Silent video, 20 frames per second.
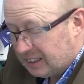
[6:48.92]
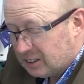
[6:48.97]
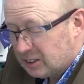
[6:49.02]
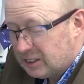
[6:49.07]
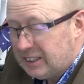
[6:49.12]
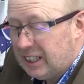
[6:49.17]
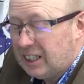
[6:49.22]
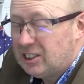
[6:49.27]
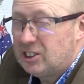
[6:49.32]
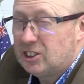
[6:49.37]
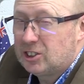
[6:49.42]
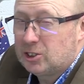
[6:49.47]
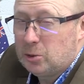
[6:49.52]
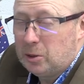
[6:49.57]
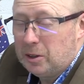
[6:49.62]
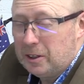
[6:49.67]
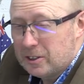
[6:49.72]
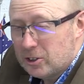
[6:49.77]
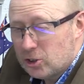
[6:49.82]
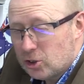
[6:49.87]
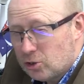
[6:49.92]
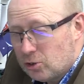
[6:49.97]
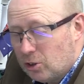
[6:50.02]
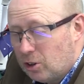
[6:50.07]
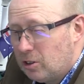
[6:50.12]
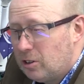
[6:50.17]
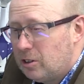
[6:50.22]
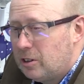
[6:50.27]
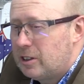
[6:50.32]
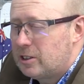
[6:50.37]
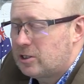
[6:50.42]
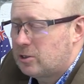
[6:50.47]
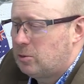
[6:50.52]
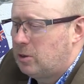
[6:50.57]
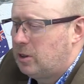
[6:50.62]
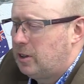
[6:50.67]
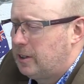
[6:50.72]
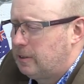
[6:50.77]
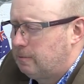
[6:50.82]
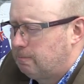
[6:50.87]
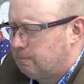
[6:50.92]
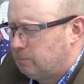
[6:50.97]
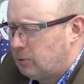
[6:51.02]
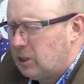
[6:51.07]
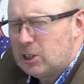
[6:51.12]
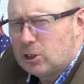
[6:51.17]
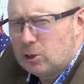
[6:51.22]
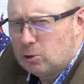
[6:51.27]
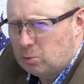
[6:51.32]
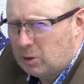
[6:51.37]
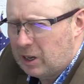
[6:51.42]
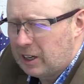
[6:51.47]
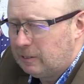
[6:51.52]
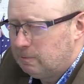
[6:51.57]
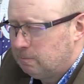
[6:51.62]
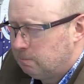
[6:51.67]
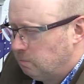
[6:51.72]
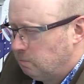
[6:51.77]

yes, it's quite strong. It's quite, in a good way.